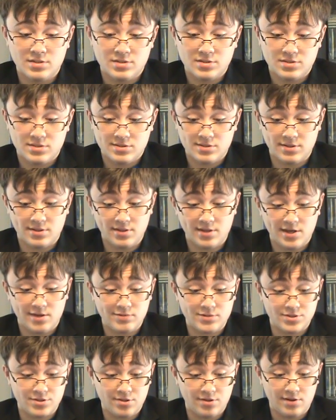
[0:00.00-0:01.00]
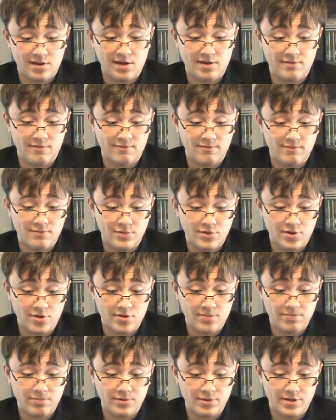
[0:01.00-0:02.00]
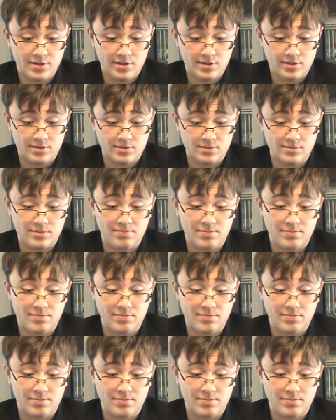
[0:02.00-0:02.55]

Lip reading: Salafis who have no political